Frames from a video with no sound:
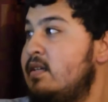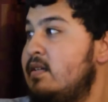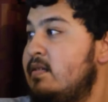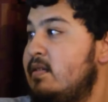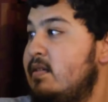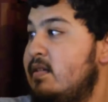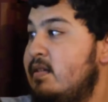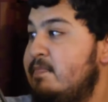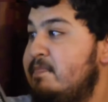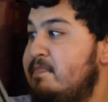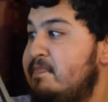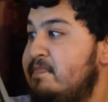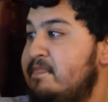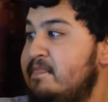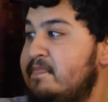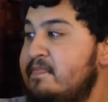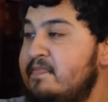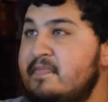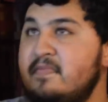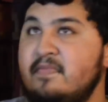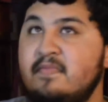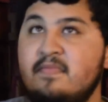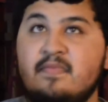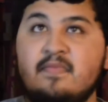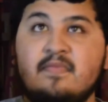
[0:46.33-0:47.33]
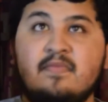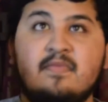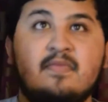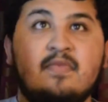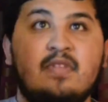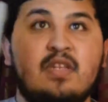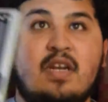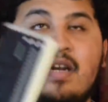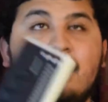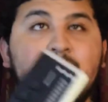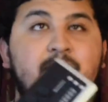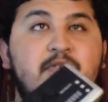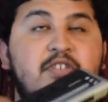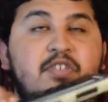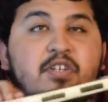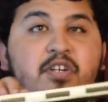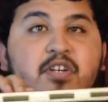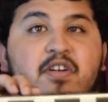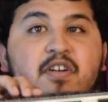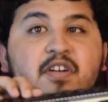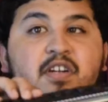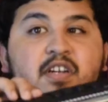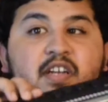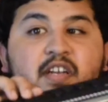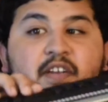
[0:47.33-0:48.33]
I'm
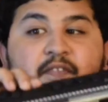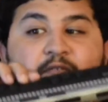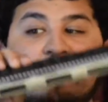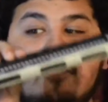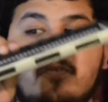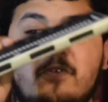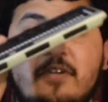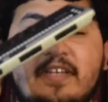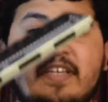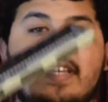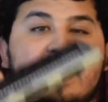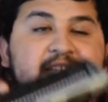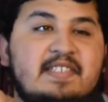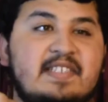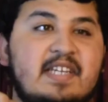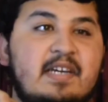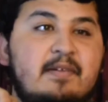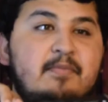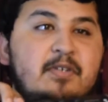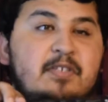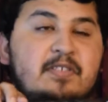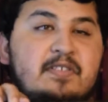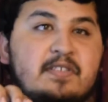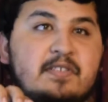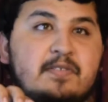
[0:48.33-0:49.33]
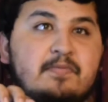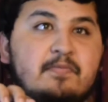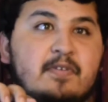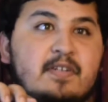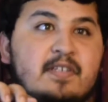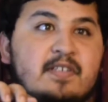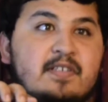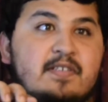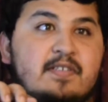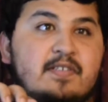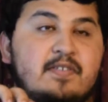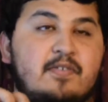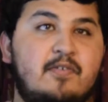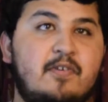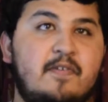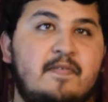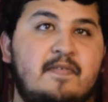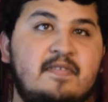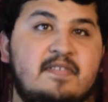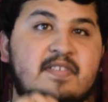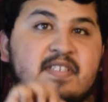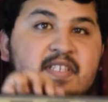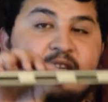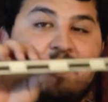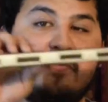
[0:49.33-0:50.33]
sure if you were to guess how much this was, or if
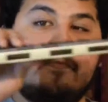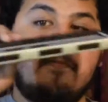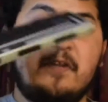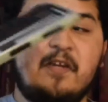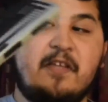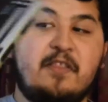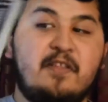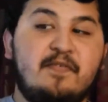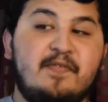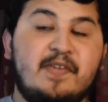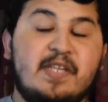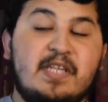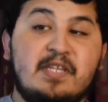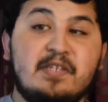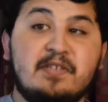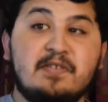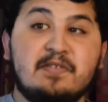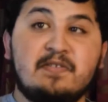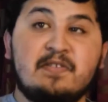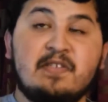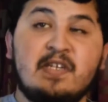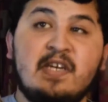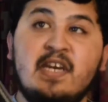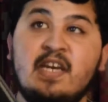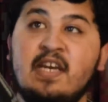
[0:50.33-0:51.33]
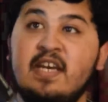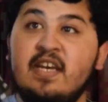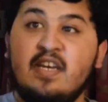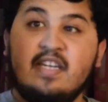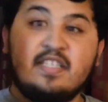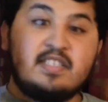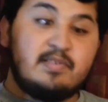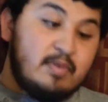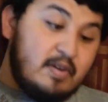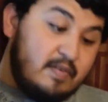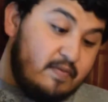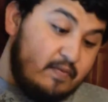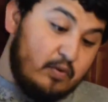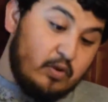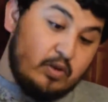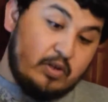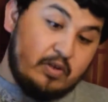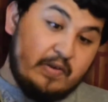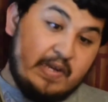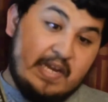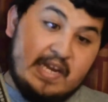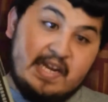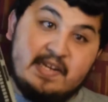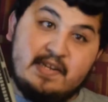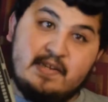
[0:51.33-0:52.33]
you've seen any other videos, it's about
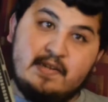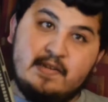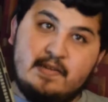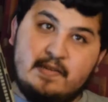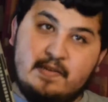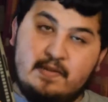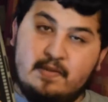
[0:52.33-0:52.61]
$4,000.